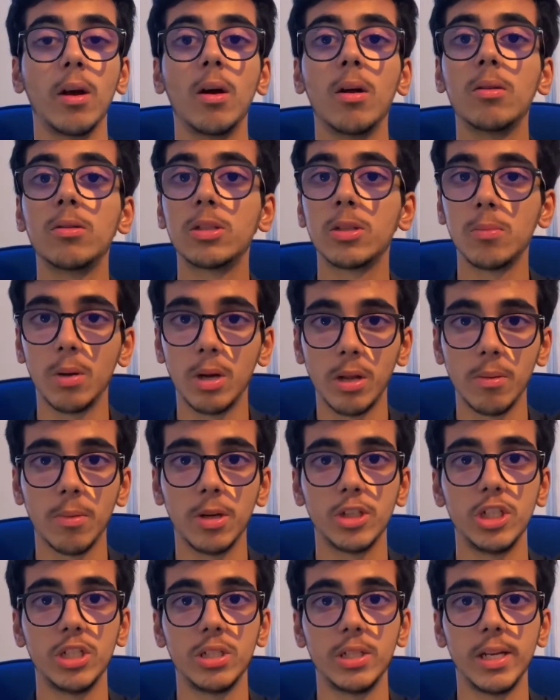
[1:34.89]
ultimately my
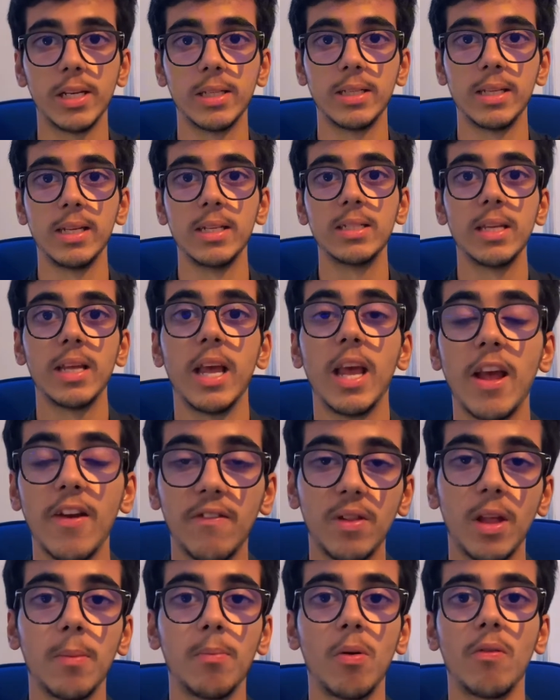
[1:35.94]
GCSEs if
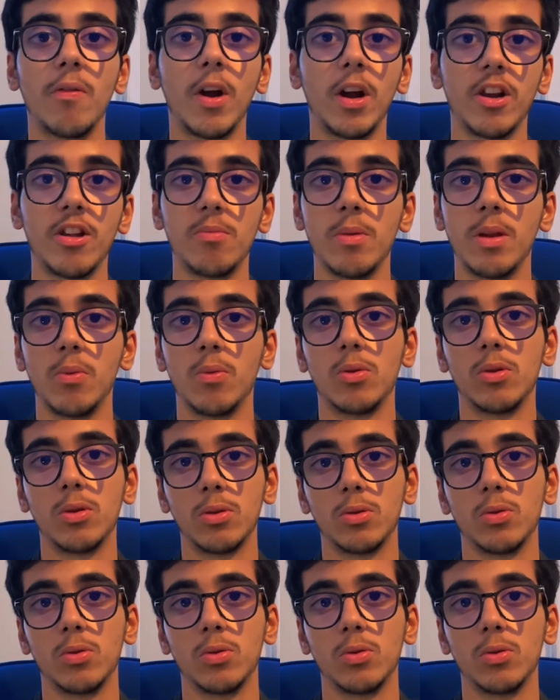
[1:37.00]
they provided me with good